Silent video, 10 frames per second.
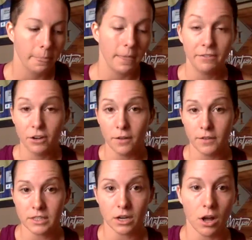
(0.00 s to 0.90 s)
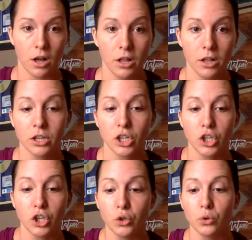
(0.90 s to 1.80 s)
if you're on this call,
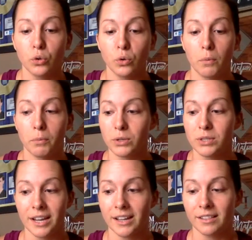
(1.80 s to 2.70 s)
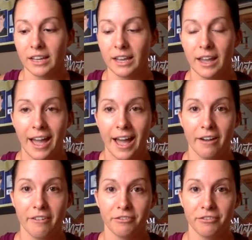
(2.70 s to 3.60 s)
you most likely
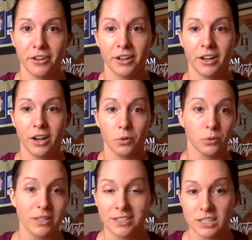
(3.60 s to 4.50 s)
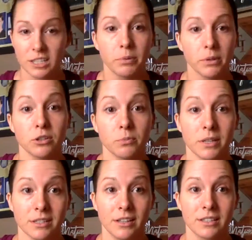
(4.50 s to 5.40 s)
have a reason to build your
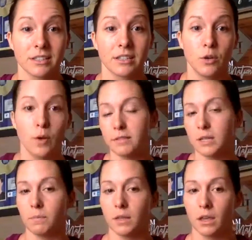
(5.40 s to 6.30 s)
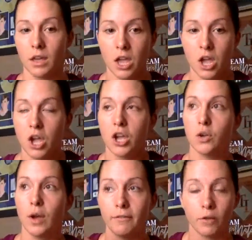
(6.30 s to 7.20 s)
business. You have something,
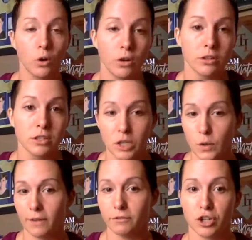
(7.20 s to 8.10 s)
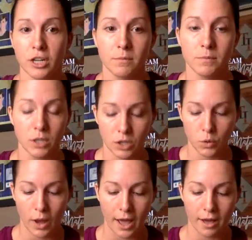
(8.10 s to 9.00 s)
you have goals, you have dreams, you
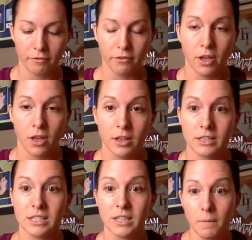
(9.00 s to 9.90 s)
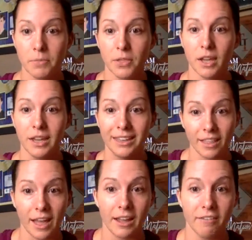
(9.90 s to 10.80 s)
have something in
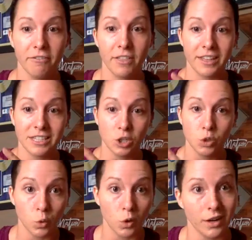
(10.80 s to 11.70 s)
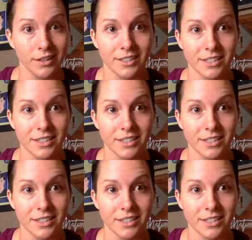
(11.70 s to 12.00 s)
life that you want.